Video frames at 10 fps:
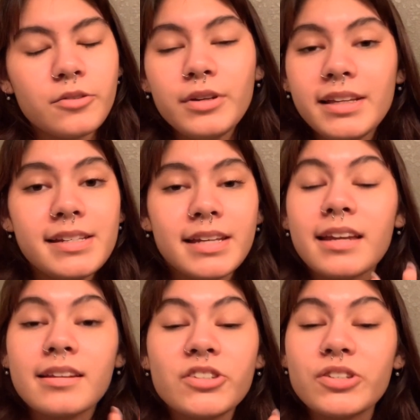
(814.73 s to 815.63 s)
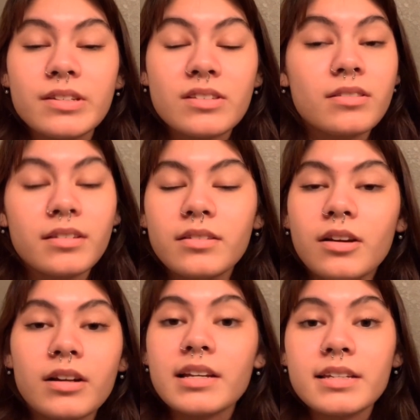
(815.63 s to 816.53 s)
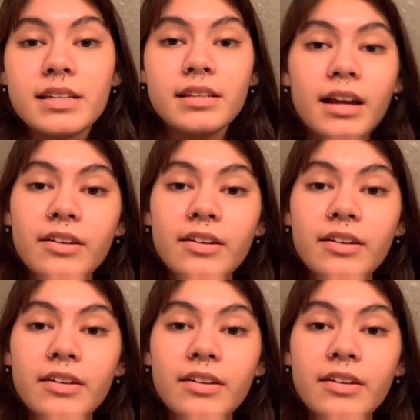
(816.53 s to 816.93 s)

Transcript: Oily skin is just, honestly,